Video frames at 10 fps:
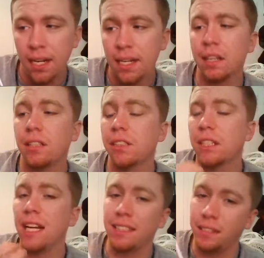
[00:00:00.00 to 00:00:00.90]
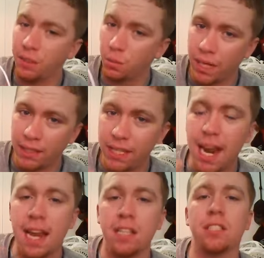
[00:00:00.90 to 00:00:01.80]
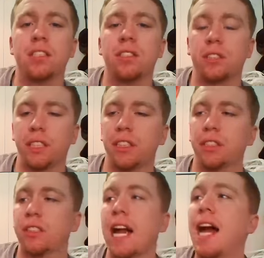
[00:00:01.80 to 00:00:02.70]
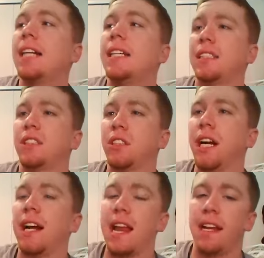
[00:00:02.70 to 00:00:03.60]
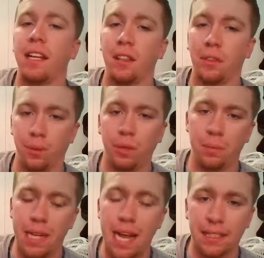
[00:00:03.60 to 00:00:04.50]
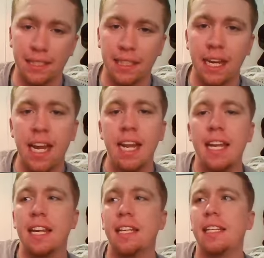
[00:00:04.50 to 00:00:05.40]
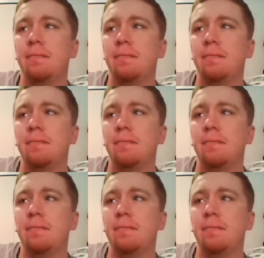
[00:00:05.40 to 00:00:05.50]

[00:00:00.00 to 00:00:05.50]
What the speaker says: Now there's a lot of different ways to end your traditionals. I like to try and end it through the plastic. It